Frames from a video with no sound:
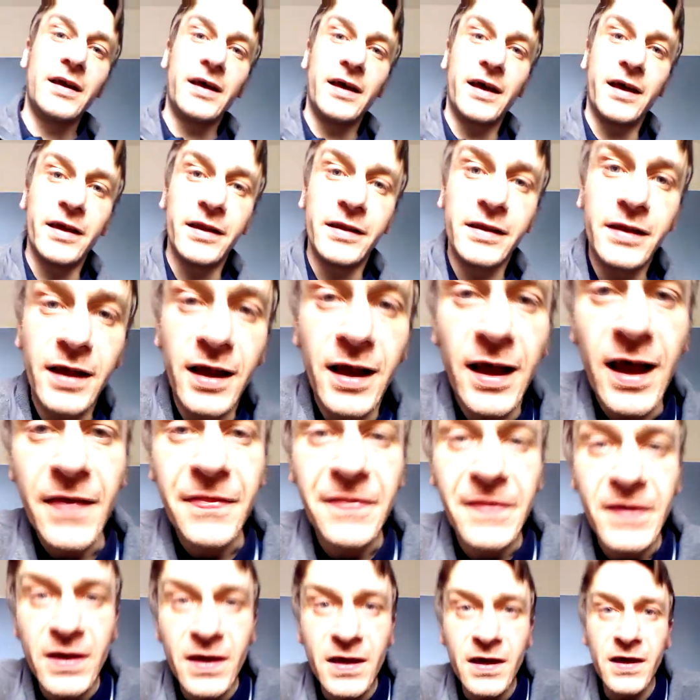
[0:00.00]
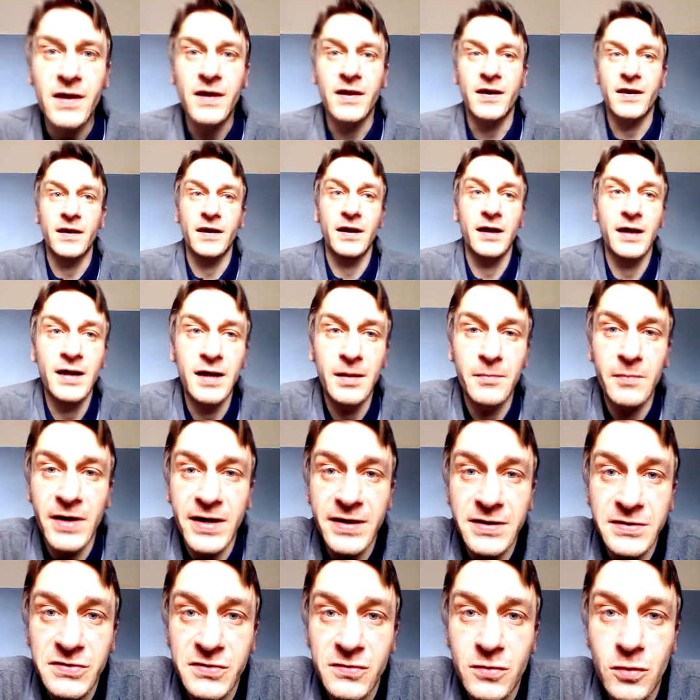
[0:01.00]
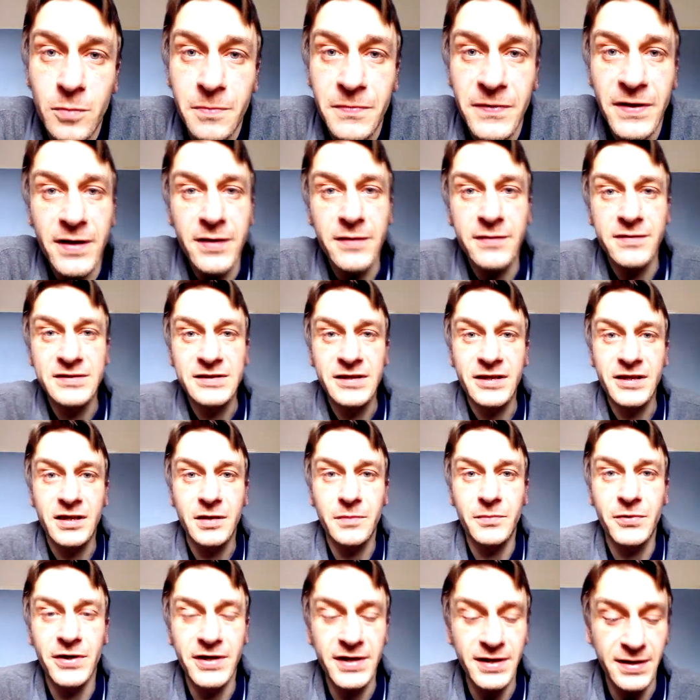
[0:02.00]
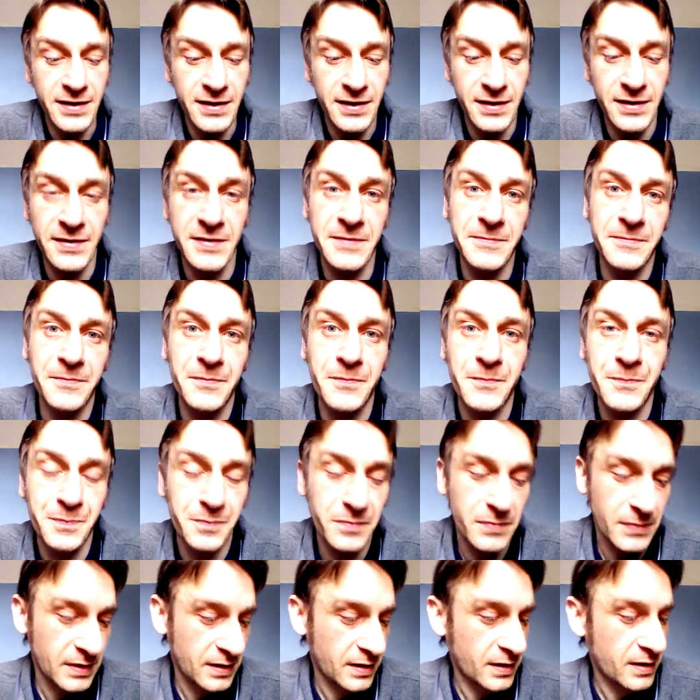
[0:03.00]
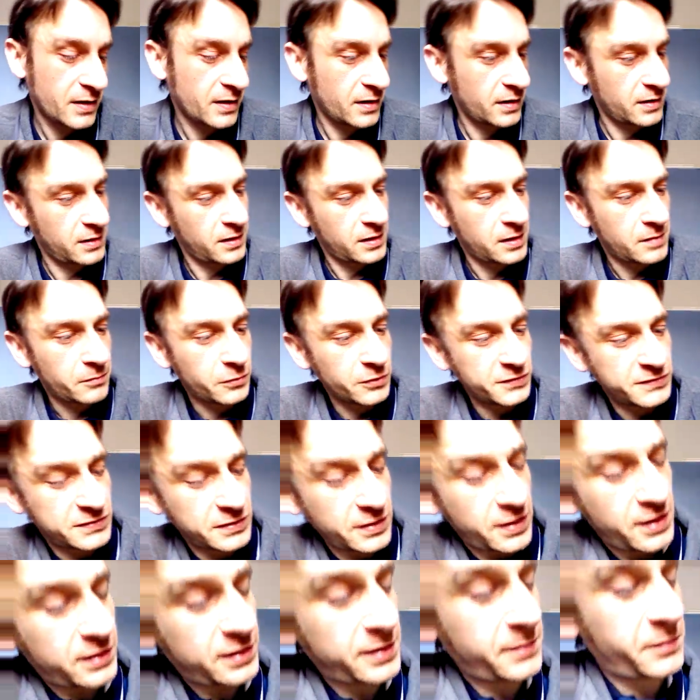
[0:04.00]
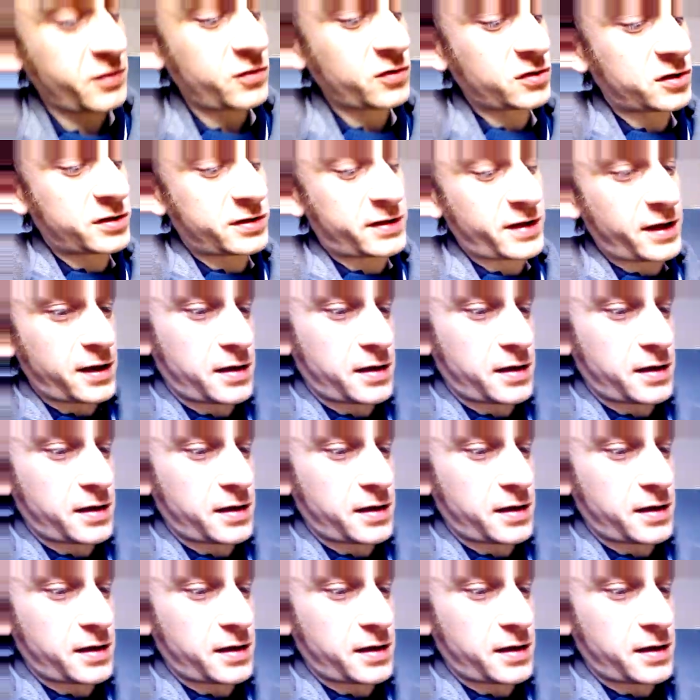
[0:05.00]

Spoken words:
And I think I might stop there and take a break. But let me just